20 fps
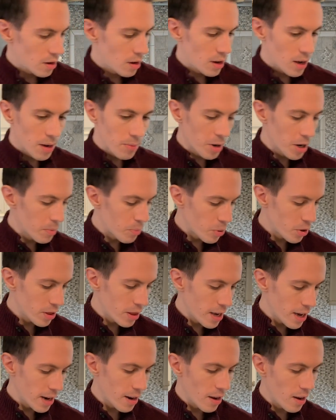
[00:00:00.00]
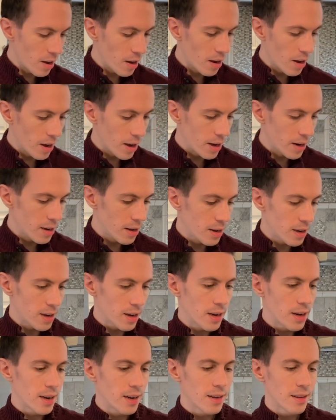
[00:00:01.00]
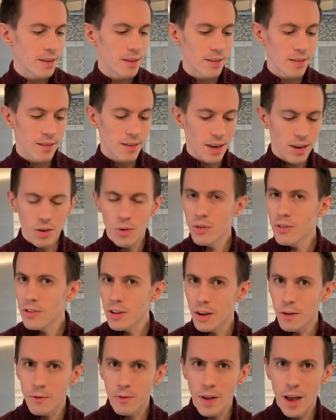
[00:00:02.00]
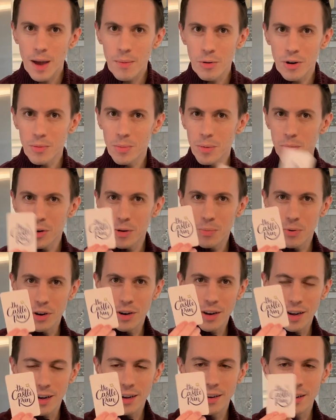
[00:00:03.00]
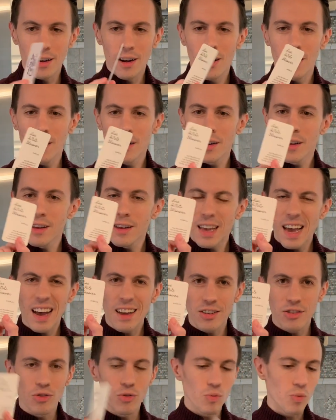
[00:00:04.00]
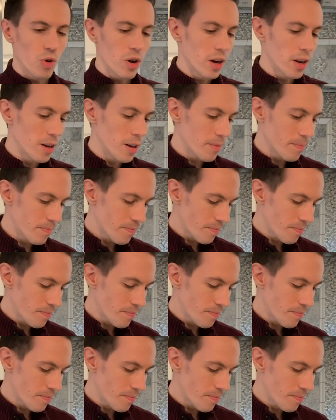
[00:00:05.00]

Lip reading: I'm gonna put that on, I know it's not fabric, but I'm gonna put it on our Castle Run